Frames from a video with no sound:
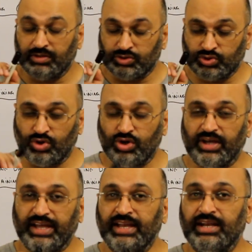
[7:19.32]

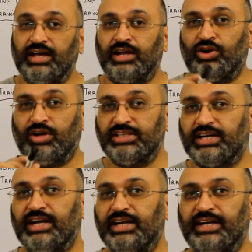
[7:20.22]
So in a
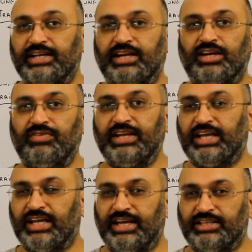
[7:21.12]
logical data
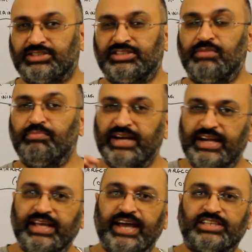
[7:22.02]
recovery case, the
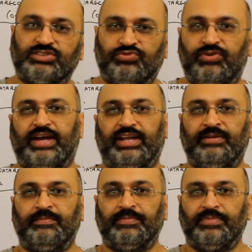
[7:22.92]
media is
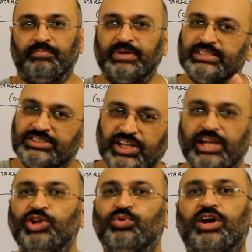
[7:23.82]
fine, but
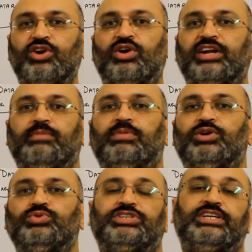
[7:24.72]
still you are not able
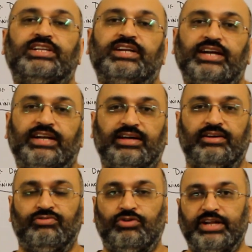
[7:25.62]
to see the data.
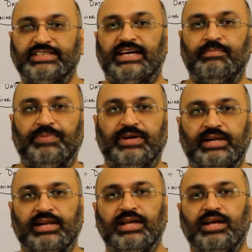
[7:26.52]
For
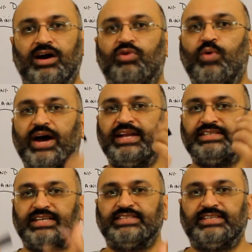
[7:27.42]
example, a
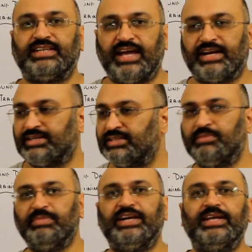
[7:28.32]
virus has attacked
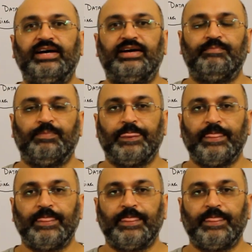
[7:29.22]
the media,